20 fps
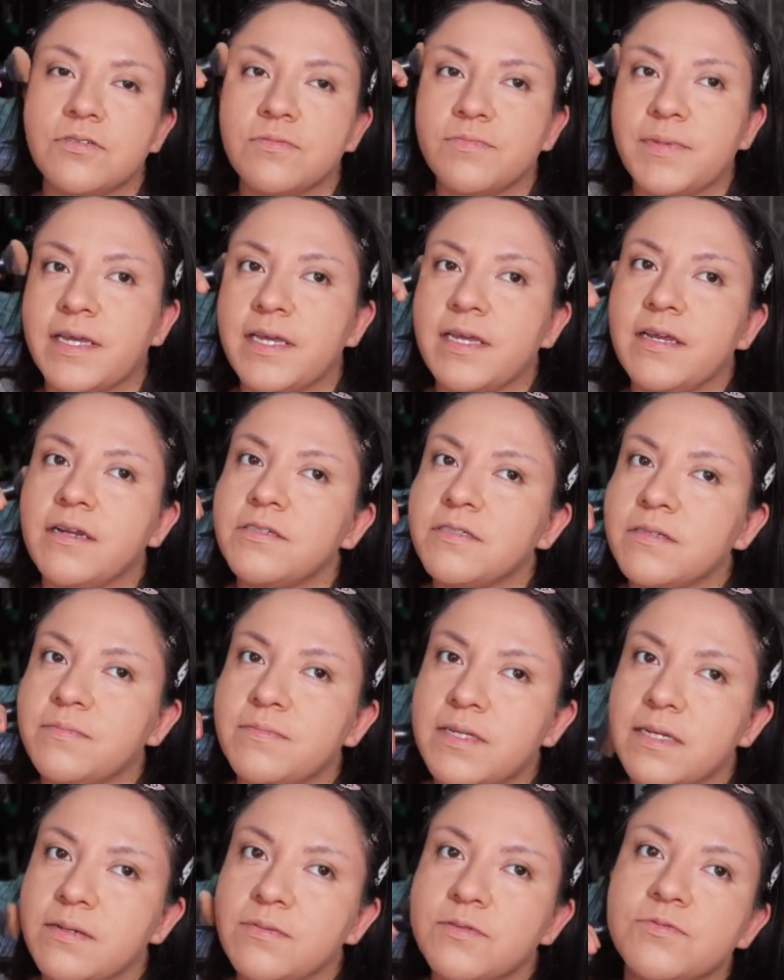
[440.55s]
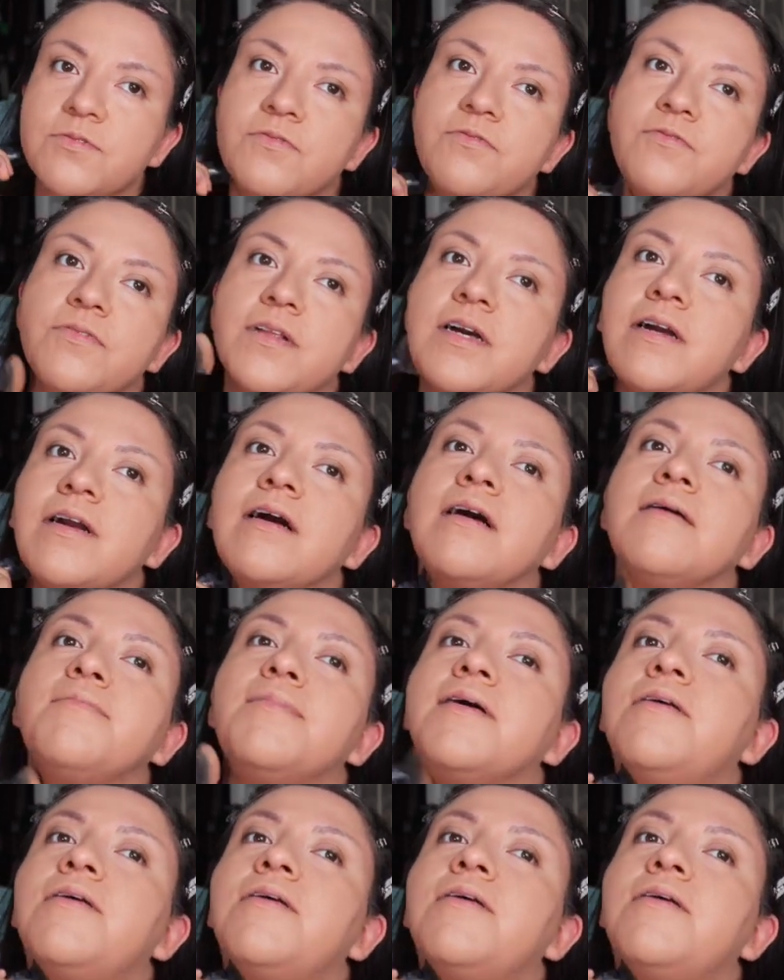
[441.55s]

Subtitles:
My ear sometimes will flare up.